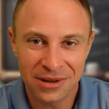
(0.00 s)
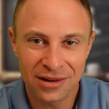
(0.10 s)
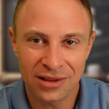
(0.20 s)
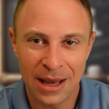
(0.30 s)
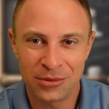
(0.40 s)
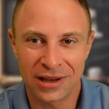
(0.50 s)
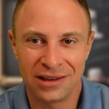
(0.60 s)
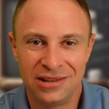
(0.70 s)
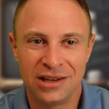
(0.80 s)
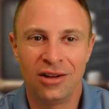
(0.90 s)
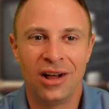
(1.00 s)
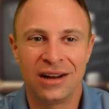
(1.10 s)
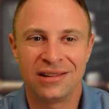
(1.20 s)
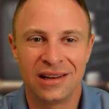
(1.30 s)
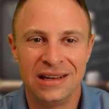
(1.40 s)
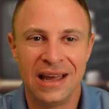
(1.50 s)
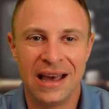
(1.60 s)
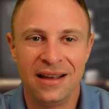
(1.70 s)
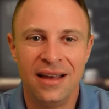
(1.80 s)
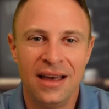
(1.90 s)
in their laps like a seagull on a sunny
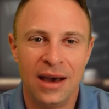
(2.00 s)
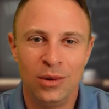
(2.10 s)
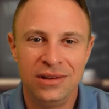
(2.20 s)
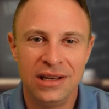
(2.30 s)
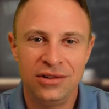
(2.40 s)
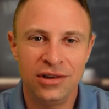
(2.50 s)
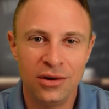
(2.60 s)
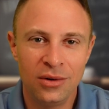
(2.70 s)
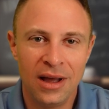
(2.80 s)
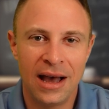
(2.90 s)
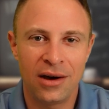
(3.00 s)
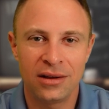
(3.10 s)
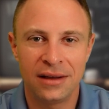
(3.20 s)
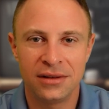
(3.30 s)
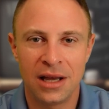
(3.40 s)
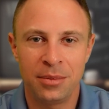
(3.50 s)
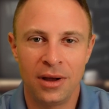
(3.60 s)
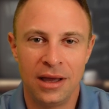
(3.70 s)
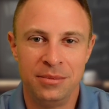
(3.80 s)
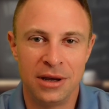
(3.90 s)
day. And we teach you how to level
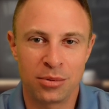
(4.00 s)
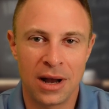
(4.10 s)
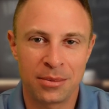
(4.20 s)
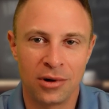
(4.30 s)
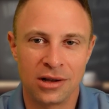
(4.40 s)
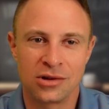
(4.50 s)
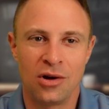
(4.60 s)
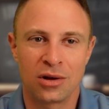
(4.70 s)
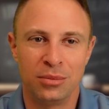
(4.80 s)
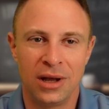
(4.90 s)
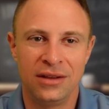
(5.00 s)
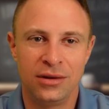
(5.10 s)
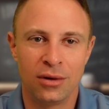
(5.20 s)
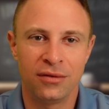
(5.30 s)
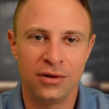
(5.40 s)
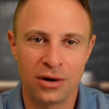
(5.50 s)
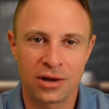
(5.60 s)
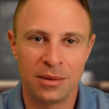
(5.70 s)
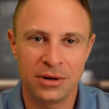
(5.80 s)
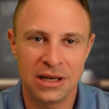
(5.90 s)
up and be a proper on-call compliance hero for your
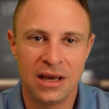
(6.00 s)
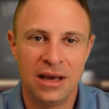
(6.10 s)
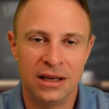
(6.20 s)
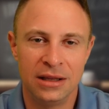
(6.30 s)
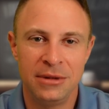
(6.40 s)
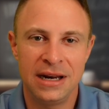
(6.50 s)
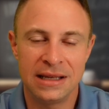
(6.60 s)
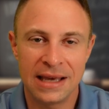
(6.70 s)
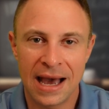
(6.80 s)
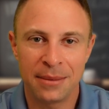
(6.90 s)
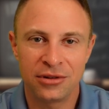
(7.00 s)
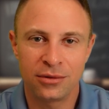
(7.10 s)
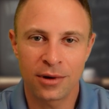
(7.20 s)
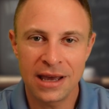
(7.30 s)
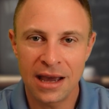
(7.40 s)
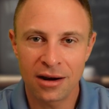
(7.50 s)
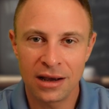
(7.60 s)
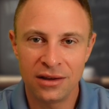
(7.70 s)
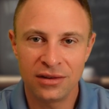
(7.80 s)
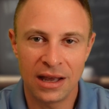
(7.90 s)
company, eliminating gaps, gray
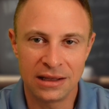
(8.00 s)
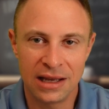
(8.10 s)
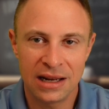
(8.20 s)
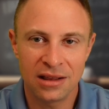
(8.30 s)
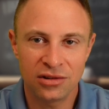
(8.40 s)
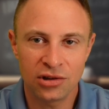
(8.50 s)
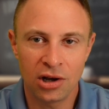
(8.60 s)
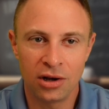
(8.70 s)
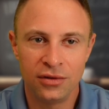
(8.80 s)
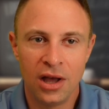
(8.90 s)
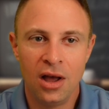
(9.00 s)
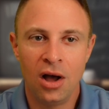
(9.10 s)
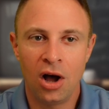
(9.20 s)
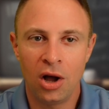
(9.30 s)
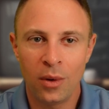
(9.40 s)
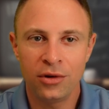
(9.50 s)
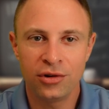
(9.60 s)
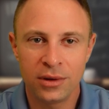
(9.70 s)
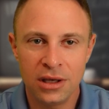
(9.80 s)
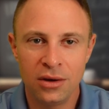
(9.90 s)
areas, and getting this solved, all while
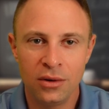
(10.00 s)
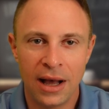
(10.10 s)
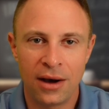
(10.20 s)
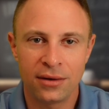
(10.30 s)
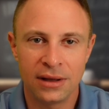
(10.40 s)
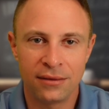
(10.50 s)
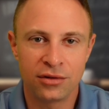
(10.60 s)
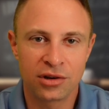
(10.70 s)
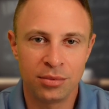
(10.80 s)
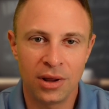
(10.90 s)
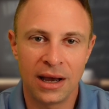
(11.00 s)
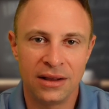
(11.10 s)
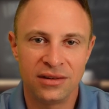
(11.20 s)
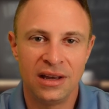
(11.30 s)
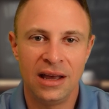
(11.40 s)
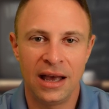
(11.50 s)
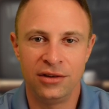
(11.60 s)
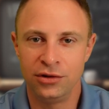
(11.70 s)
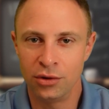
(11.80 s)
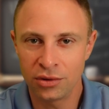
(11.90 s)
showing you how to leverage compliance
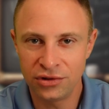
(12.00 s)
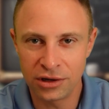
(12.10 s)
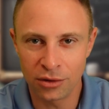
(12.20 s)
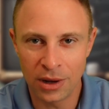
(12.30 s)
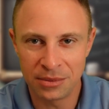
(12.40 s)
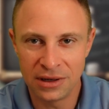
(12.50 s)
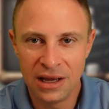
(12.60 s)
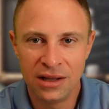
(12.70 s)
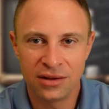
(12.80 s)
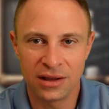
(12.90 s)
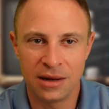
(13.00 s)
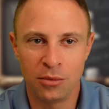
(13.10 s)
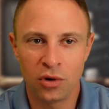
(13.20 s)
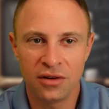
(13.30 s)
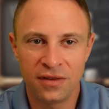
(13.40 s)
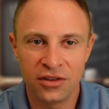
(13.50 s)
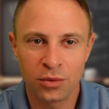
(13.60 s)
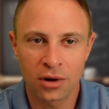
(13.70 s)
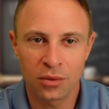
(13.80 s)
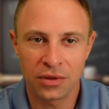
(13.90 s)
as your secret weapon to land more defense
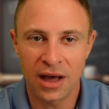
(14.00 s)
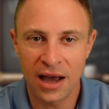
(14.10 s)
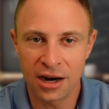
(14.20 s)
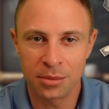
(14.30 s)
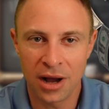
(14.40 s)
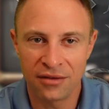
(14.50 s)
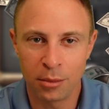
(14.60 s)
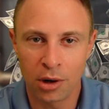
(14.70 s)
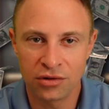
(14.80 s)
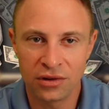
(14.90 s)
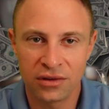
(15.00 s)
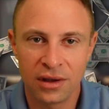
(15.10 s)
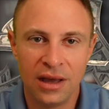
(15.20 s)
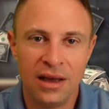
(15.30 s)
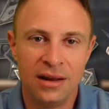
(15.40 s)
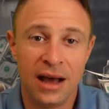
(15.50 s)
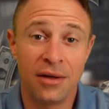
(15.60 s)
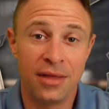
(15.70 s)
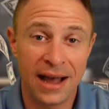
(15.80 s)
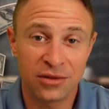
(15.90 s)
work with higher profit margins.
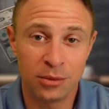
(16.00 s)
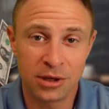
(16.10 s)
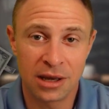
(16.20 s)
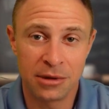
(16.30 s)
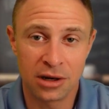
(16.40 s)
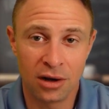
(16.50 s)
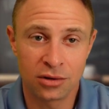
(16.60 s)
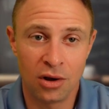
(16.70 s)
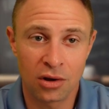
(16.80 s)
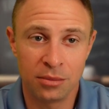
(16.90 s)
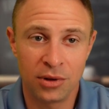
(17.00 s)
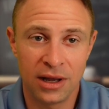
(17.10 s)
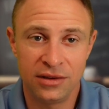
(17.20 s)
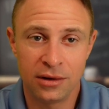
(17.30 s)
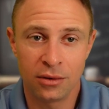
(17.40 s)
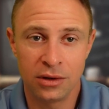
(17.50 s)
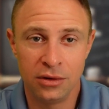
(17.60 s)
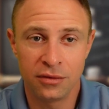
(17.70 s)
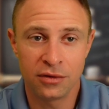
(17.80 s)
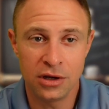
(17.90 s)
Now that's what becoming an on-call compliance hero can
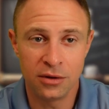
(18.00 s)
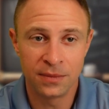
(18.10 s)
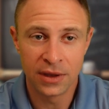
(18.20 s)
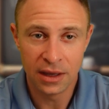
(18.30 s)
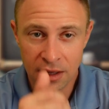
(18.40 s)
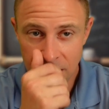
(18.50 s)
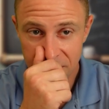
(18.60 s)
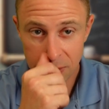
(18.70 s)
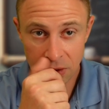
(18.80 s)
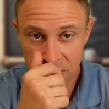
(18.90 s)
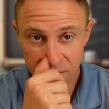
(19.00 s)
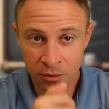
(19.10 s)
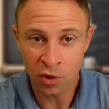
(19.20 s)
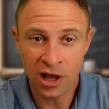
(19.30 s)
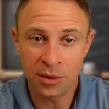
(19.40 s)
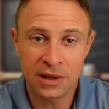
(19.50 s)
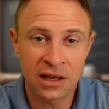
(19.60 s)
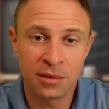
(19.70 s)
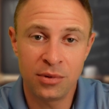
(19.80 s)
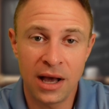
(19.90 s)
do for you. If you're looking for more help
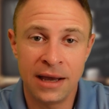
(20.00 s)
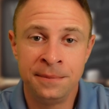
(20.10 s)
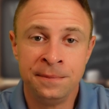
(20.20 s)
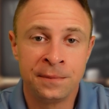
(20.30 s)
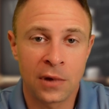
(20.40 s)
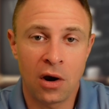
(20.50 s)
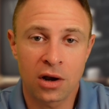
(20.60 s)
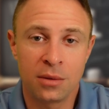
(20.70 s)
getting compliant, our